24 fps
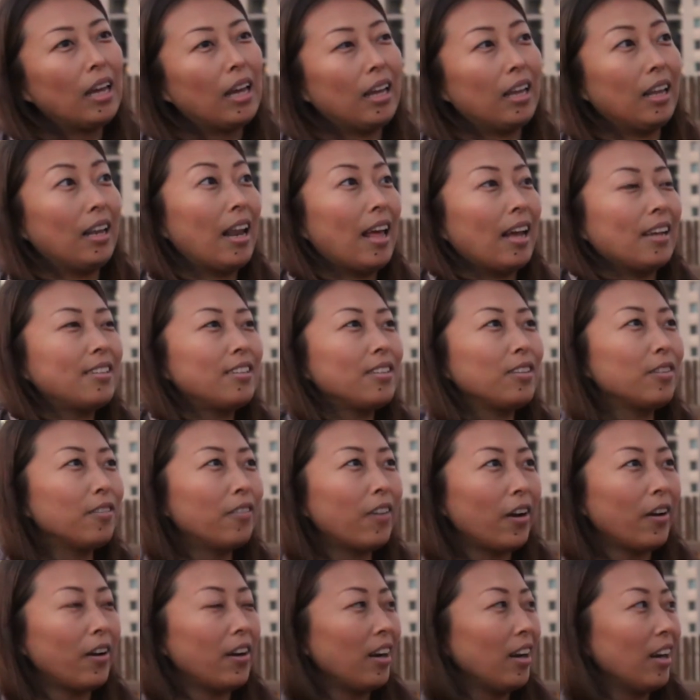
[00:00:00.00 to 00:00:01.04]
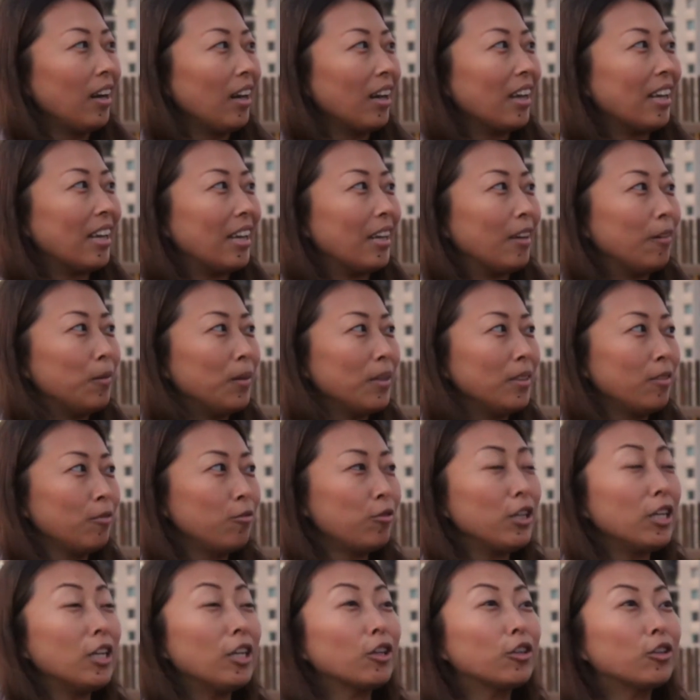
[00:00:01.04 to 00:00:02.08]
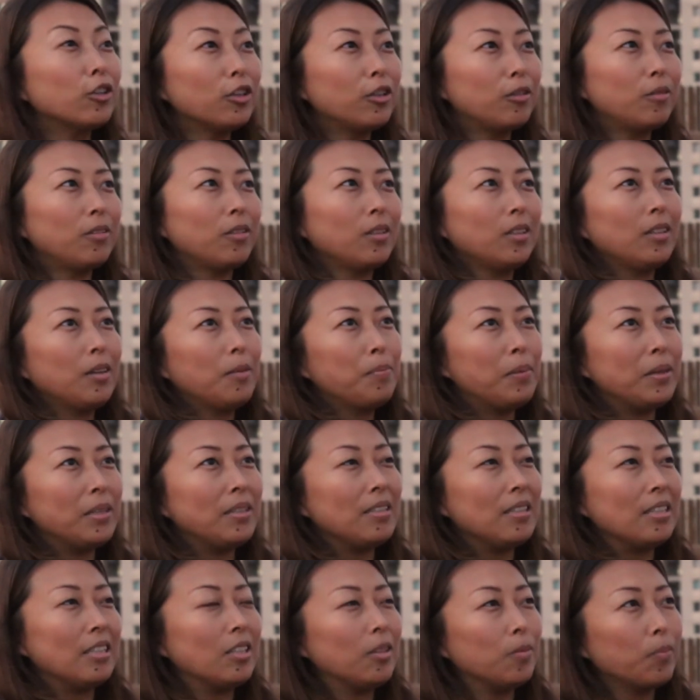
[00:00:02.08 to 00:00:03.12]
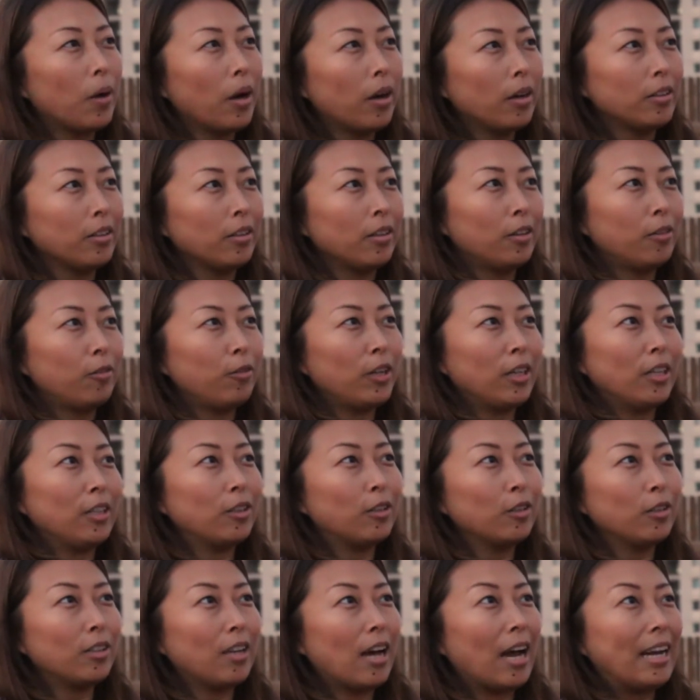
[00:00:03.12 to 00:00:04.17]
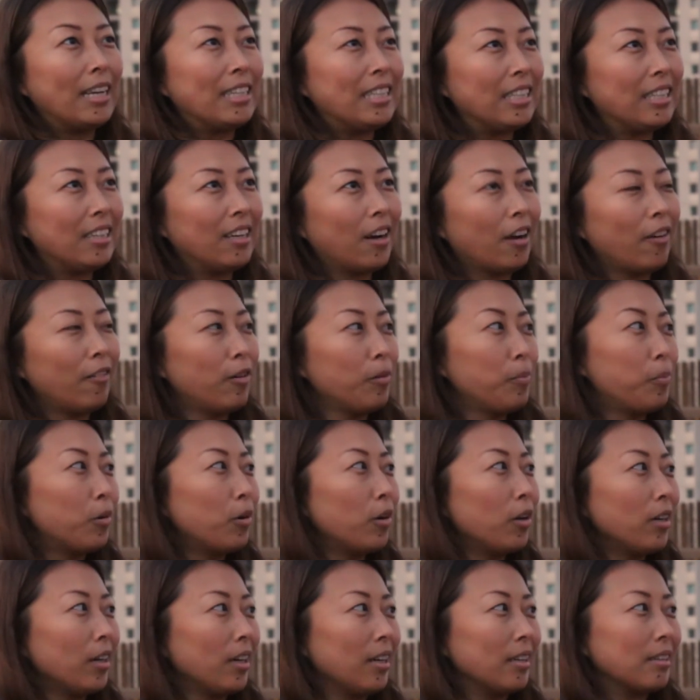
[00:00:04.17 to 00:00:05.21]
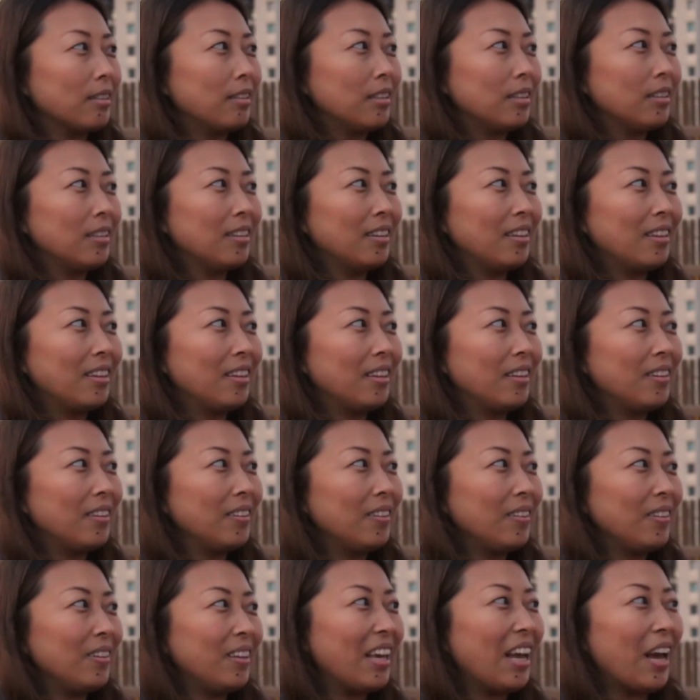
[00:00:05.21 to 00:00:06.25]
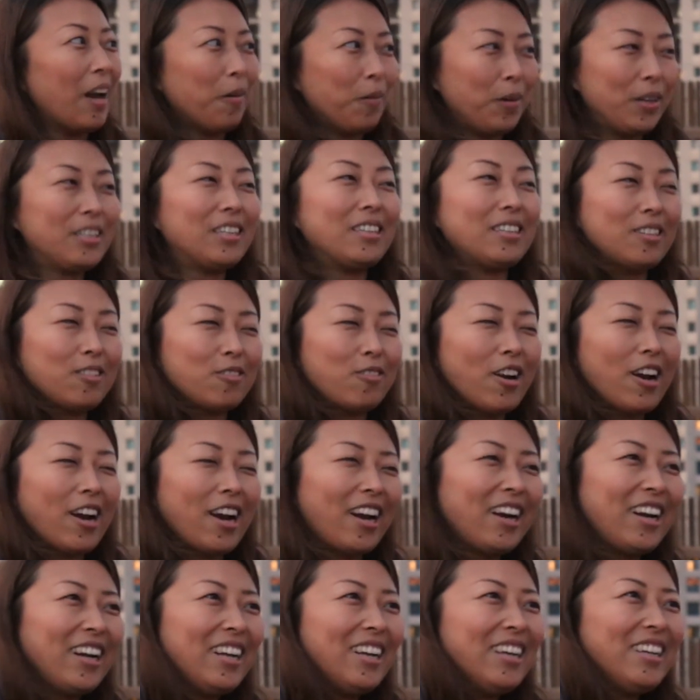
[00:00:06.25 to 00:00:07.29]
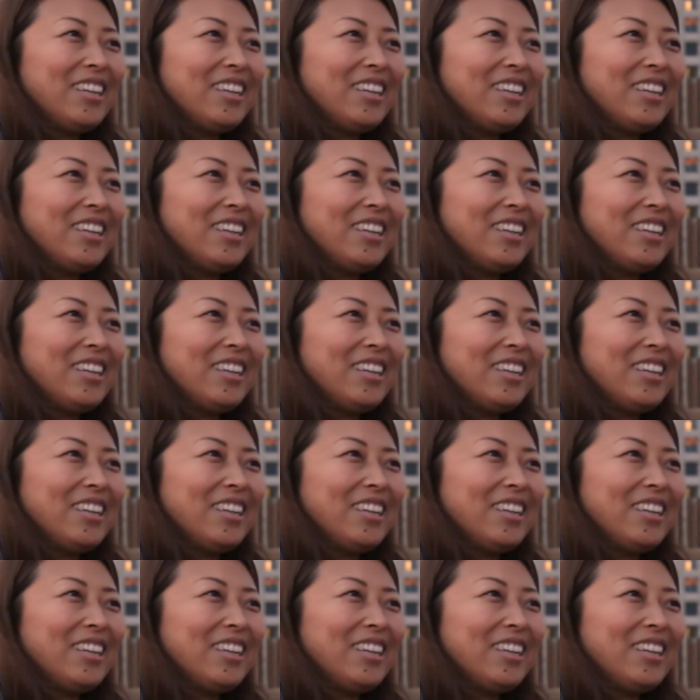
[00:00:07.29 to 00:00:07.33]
unless you're very lucky with a really good business model and really good idea of a product, which is rare. Is rare.